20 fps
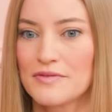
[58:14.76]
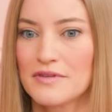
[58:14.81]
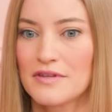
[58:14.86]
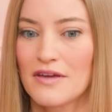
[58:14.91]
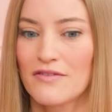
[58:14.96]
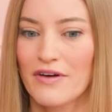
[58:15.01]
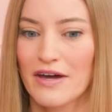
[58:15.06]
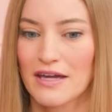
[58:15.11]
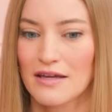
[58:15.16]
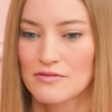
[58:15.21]

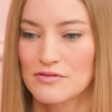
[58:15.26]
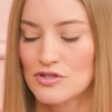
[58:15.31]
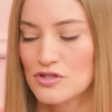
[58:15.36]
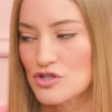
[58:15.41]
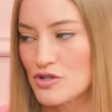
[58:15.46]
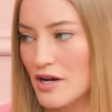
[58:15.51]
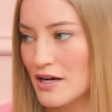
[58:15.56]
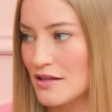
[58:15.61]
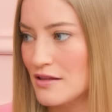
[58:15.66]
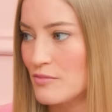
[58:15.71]
if I can
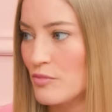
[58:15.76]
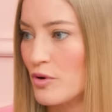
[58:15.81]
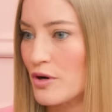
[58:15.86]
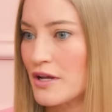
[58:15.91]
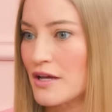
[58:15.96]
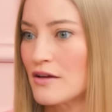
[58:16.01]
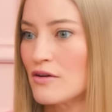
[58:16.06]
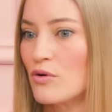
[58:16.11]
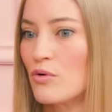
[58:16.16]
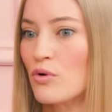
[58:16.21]
train in the
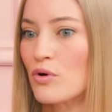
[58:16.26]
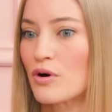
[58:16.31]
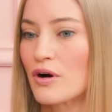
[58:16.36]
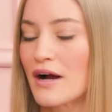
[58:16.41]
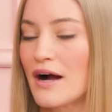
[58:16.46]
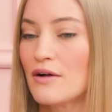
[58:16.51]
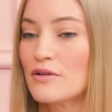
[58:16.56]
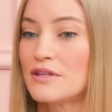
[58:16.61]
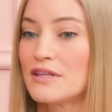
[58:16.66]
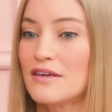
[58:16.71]
morning, or
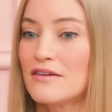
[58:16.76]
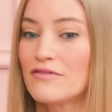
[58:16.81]
I'll